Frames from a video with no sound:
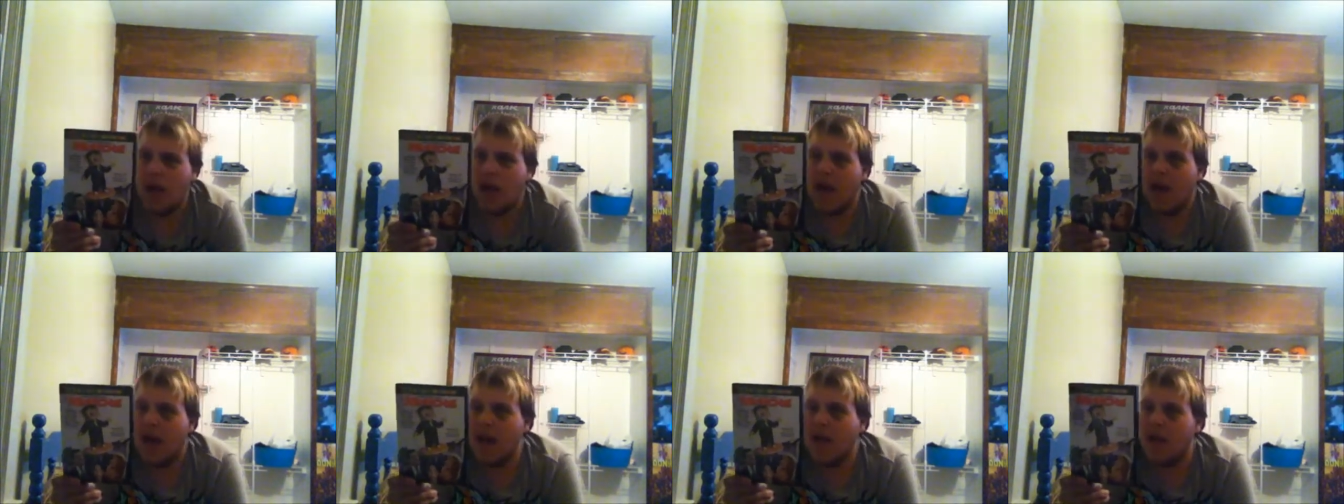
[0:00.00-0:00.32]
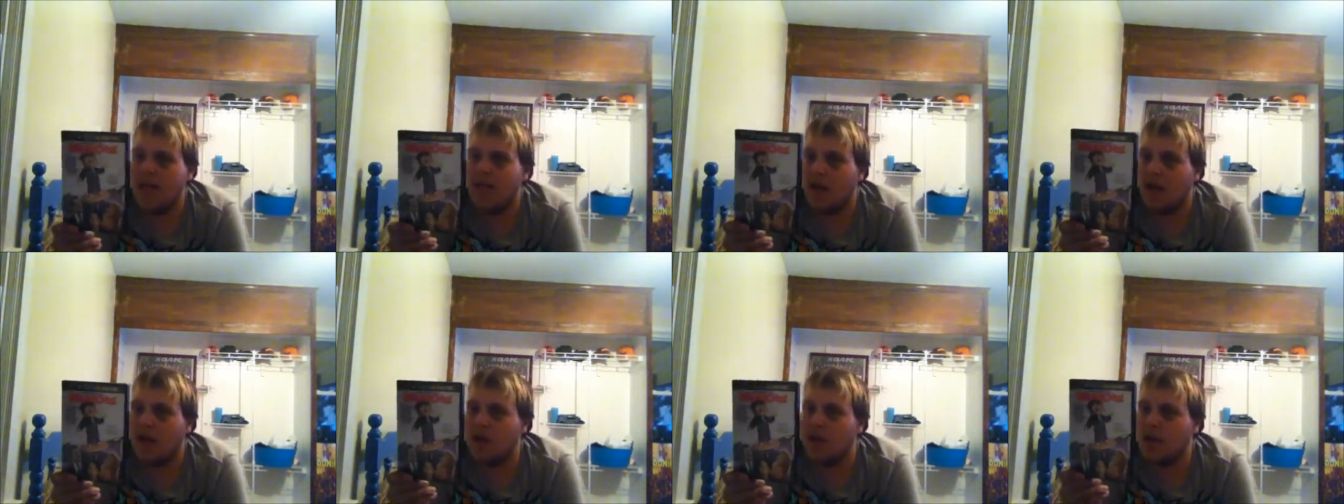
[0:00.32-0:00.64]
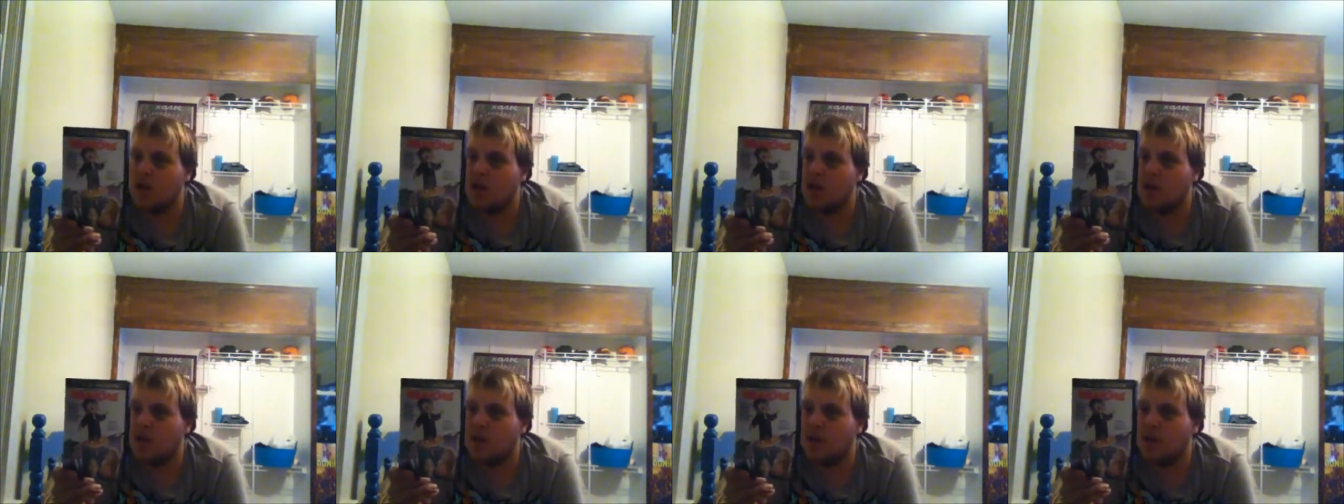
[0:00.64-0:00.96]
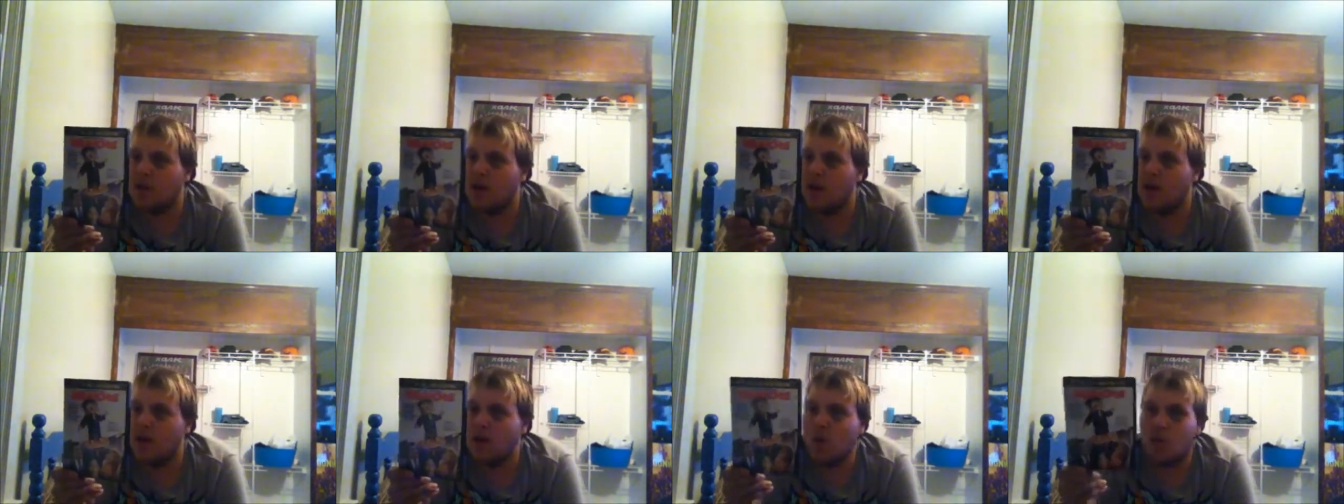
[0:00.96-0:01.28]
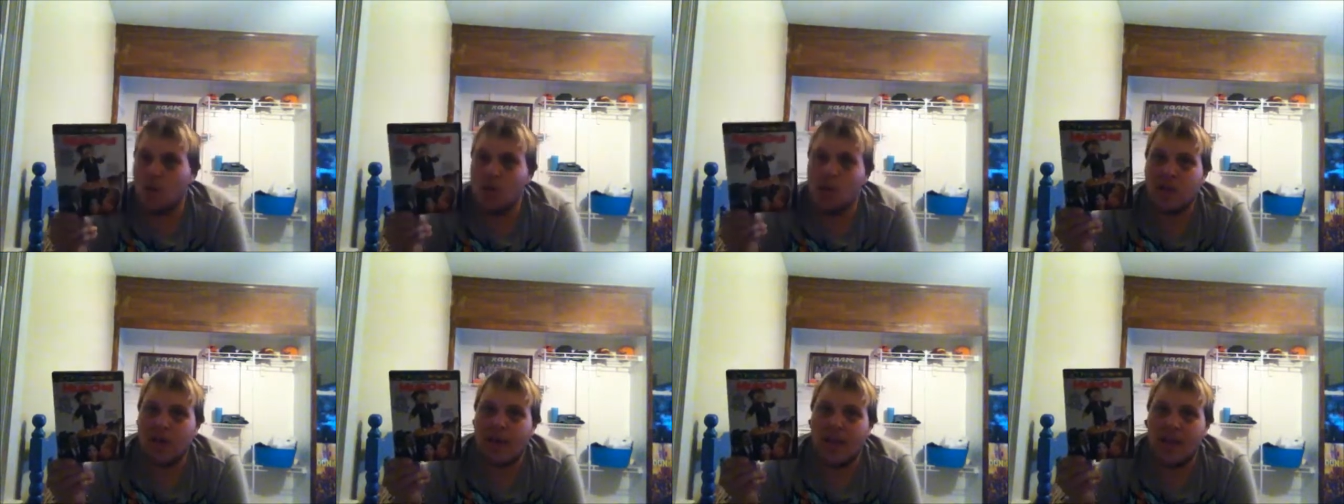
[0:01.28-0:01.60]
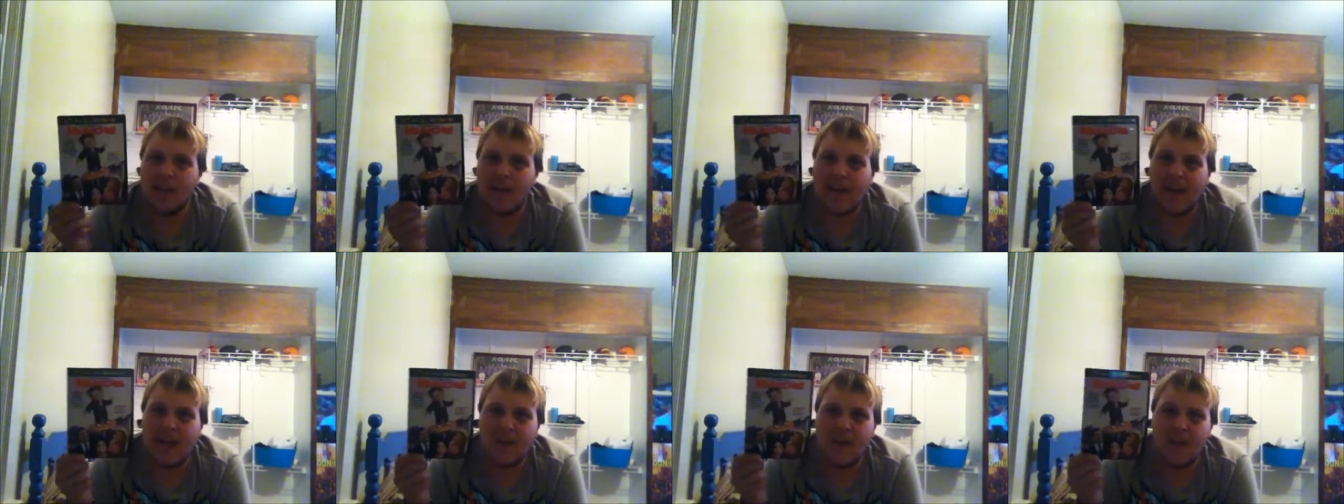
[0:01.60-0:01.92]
And uh, Jim Wynorski, I think I,